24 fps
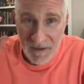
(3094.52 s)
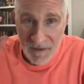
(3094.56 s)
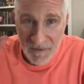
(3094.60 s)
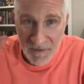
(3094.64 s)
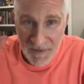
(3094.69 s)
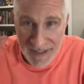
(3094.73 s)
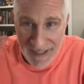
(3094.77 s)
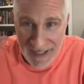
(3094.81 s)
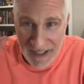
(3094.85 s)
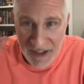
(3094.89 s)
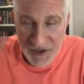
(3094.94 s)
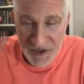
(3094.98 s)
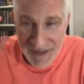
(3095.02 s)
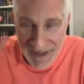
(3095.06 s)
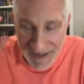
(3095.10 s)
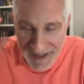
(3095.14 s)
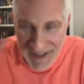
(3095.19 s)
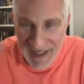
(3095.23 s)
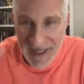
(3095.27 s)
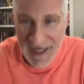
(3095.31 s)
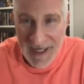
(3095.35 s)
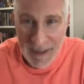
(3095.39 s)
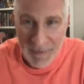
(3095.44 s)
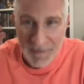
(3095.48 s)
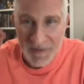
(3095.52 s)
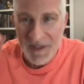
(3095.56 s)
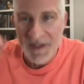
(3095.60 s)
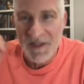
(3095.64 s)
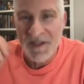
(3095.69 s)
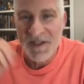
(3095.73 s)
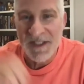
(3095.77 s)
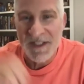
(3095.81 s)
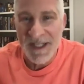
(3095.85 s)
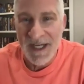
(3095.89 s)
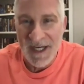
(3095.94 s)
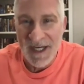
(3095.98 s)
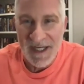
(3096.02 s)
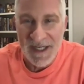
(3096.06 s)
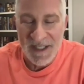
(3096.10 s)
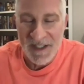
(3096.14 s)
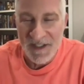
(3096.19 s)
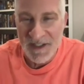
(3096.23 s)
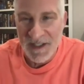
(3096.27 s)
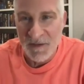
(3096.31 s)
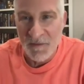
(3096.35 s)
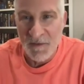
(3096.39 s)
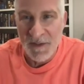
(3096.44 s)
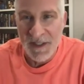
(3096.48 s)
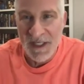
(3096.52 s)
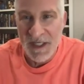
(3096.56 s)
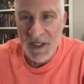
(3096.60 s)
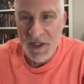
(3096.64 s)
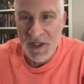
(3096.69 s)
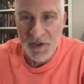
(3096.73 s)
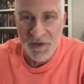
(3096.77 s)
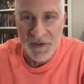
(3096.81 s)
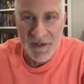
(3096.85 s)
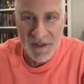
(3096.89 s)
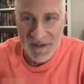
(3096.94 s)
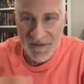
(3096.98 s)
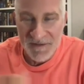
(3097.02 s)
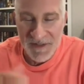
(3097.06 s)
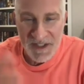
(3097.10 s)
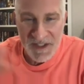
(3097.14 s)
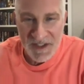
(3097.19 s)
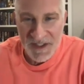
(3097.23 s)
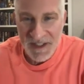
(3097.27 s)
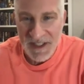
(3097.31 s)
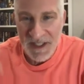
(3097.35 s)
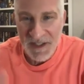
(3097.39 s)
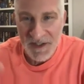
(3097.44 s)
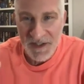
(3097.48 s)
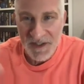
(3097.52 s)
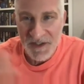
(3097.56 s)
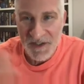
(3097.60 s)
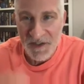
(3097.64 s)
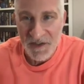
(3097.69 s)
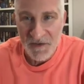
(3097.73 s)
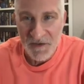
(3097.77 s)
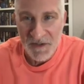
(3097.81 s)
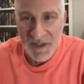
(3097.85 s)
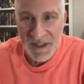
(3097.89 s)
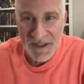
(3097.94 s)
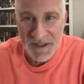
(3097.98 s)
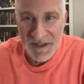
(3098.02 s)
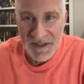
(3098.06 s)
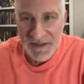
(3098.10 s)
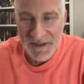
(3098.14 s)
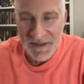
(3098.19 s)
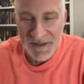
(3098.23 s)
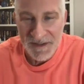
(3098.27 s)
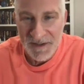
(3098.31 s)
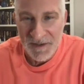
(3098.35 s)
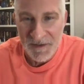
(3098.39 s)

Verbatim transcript: they actually came to the CIA and said, "We need you to investigate this and do this."